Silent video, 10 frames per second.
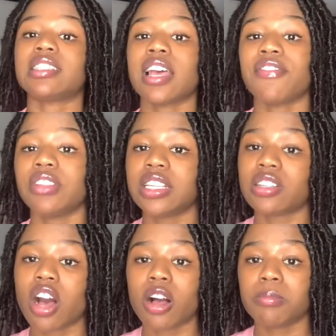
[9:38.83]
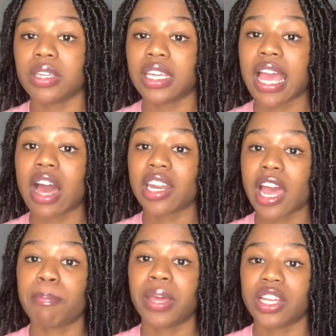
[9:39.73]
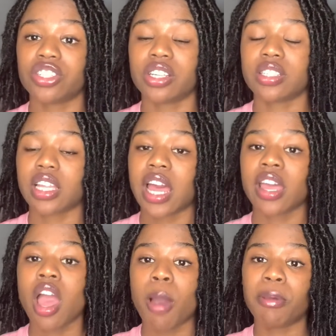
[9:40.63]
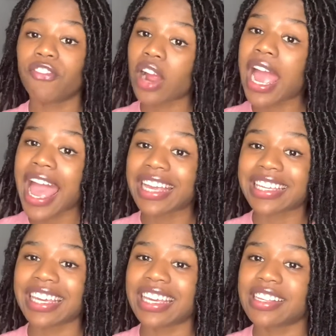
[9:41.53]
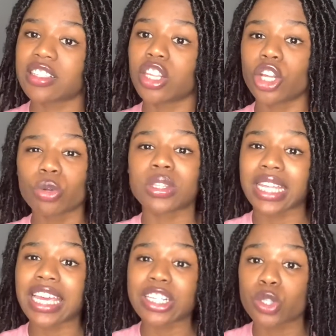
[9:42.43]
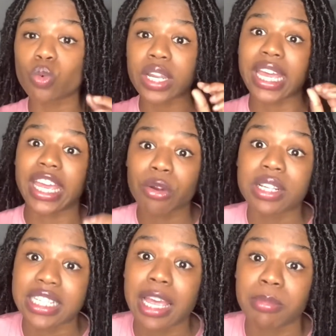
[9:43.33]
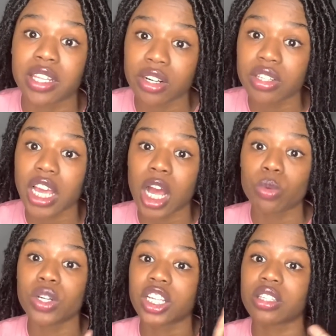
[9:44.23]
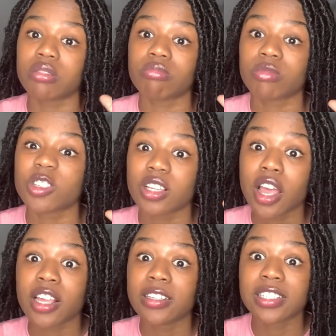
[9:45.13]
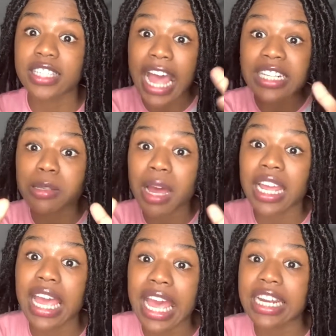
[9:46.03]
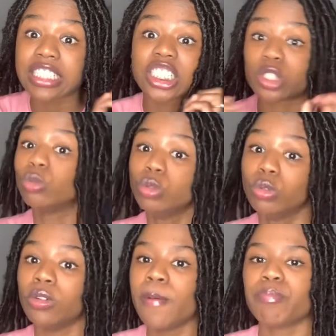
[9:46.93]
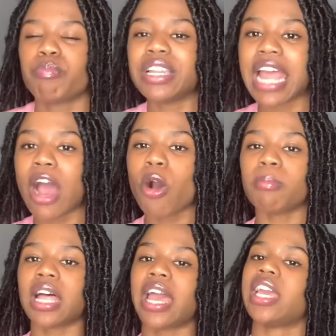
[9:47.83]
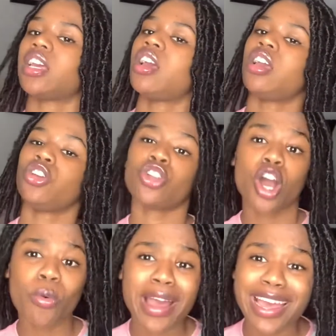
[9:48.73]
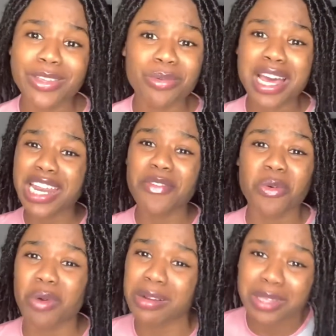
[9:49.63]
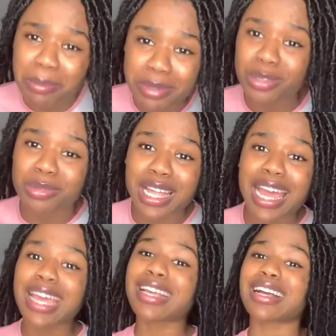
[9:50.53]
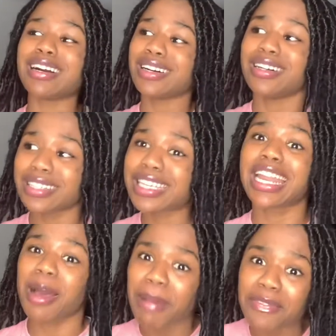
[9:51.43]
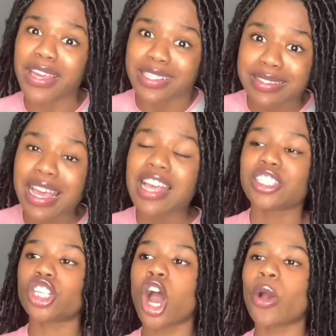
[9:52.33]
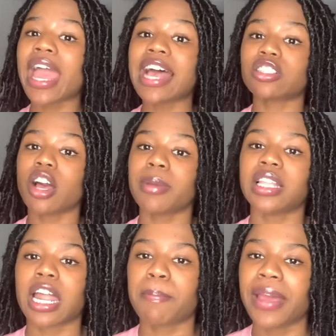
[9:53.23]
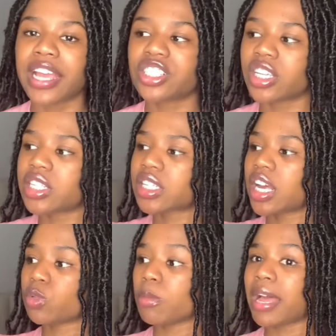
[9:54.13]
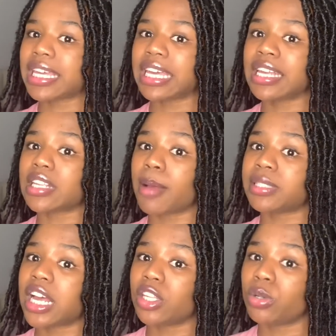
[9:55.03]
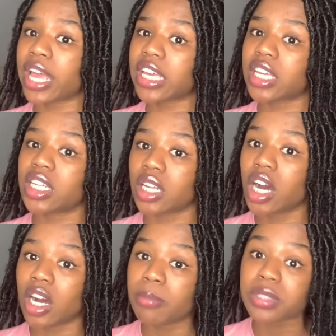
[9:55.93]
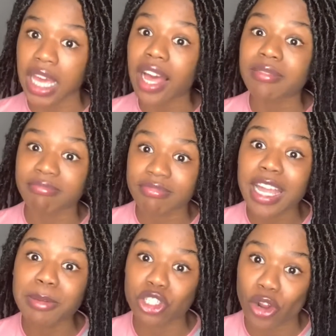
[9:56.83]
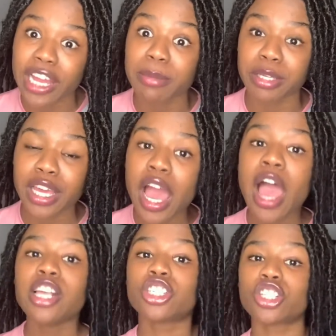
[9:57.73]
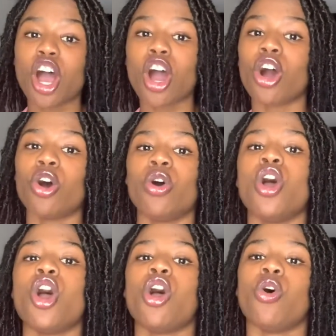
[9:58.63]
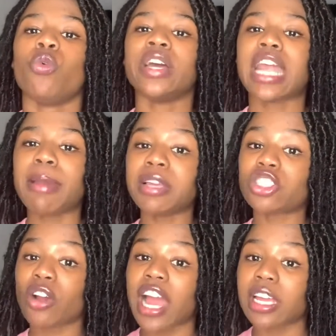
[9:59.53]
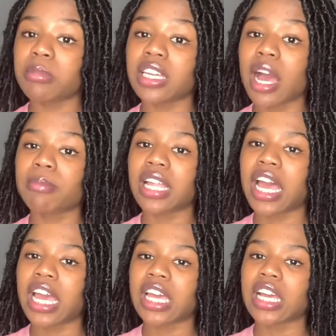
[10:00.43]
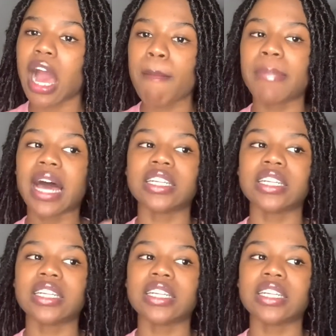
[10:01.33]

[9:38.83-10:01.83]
definitely taught me how to have patience. Like, before I had kids, little things would irritate me. Literally, I want to snap somebody's head and just, ooh. But now I'm like, you know what? You're not even worth it, boo. Like, get out my face. So it has taught me a lot of patience, because with my kids, I'm telling you, they can, they be trying me. So when they be trying me, I'm like, I'm about